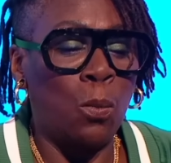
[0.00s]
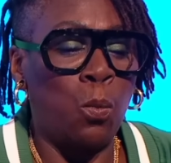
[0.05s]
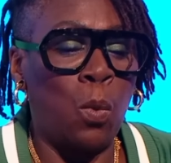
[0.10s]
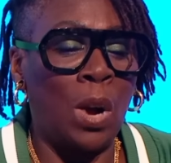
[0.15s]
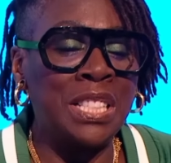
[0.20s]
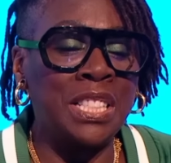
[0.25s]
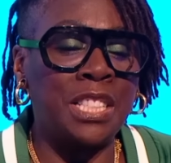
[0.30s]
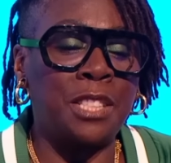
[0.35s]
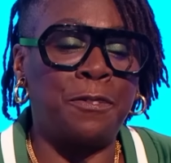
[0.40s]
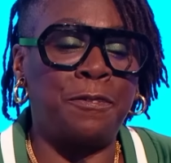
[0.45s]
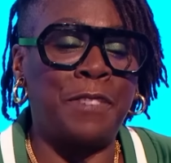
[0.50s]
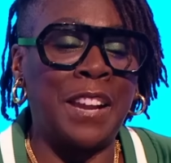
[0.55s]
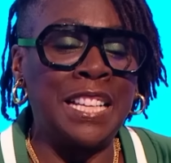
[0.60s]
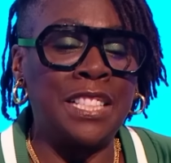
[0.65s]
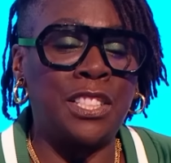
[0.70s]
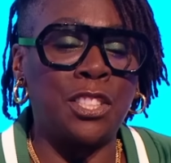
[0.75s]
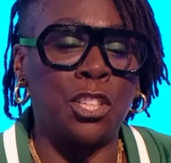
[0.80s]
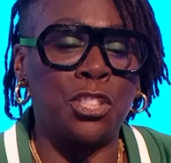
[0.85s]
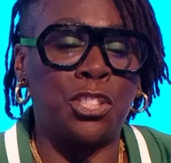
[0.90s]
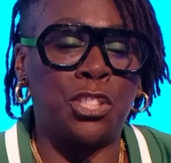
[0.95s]
once
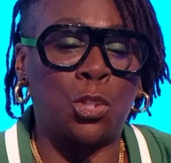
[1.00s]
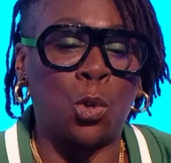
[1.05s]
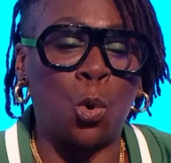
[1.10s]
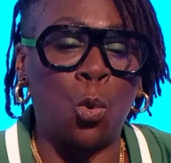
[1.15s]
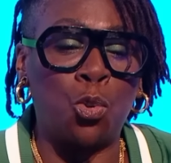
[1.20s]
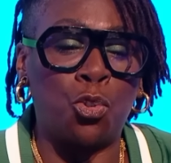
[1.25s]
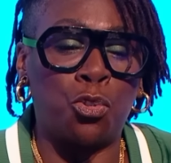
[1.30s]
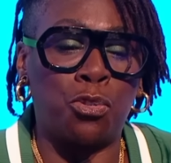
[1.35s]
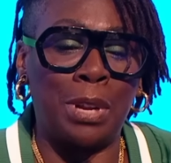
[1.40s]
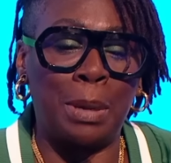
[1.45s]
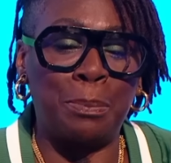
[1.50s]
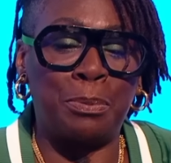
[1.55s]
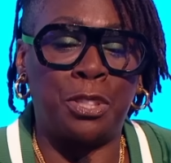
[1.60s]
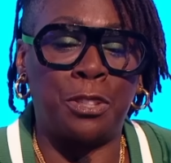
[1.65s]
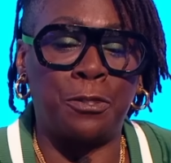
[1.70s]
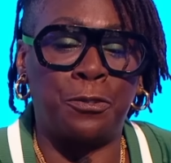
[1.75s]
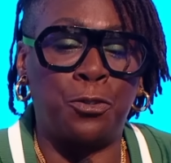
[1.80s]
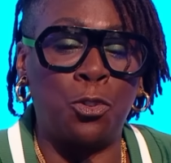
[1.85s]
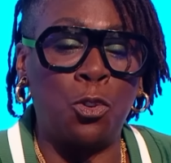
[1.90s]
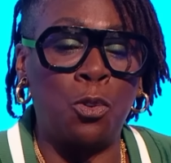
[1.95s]
faked a school trip
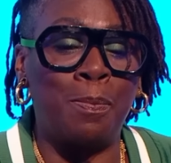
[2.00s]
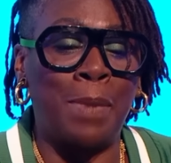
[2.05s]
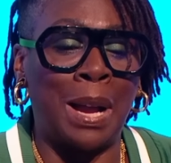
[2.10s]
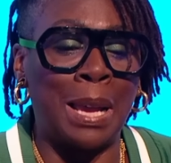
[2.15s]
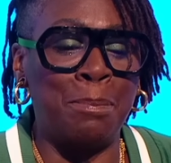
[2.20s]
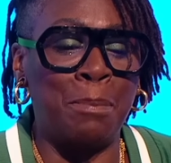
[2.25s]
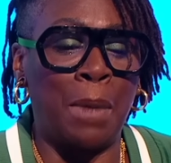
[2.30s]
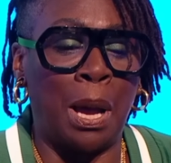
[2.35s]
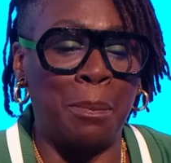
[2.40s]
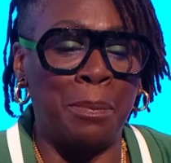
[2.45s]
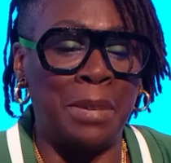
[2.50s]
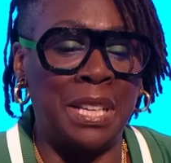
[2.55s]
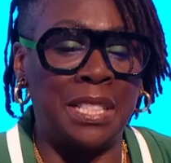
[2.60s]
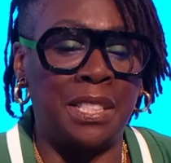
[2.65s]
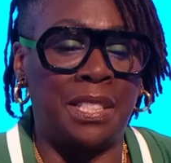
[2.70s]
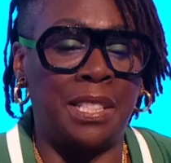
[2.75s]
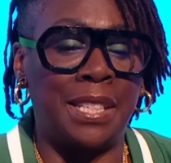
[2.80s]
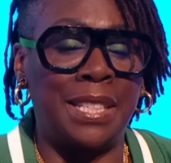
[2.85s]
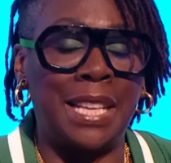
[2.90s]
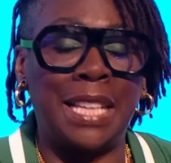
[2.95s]
to fool my mum
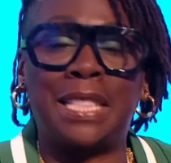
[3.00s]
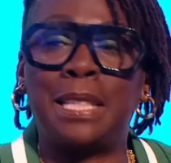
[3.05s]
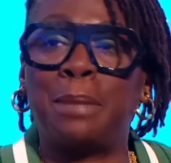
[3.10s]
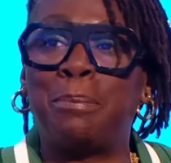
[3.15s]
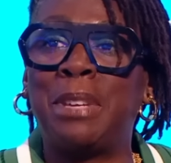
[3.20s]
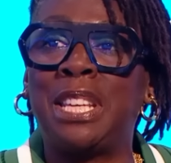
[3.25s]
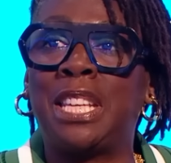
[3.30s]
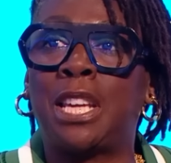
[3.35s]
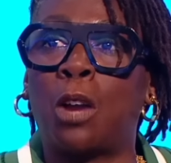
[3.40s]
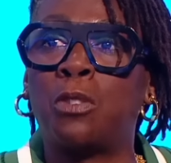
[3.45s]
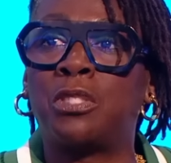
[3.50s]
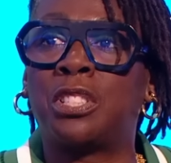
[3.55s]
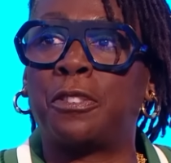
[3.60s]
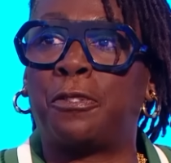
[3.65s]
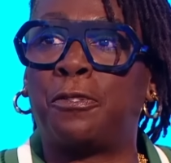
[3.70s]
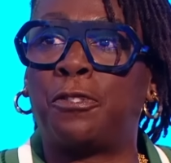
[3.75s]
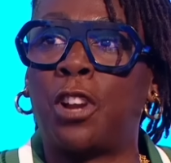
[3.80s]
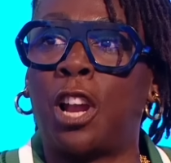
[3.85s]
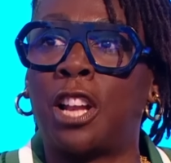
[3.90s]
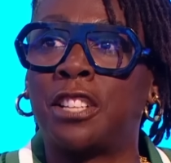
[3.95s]
into letting me go to
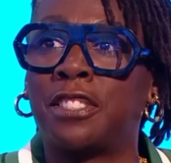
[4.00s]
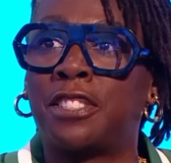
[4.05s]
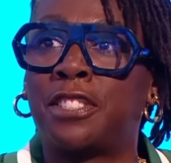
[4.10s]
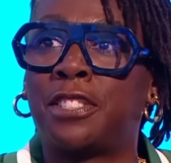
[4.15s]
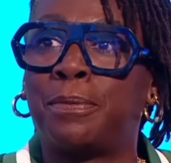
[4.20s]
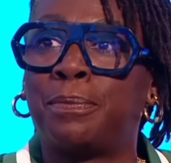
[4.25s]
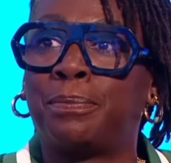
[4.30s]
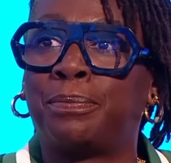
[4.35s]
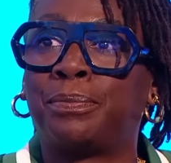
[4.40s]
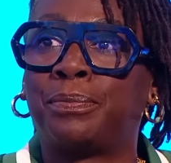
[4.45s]
France.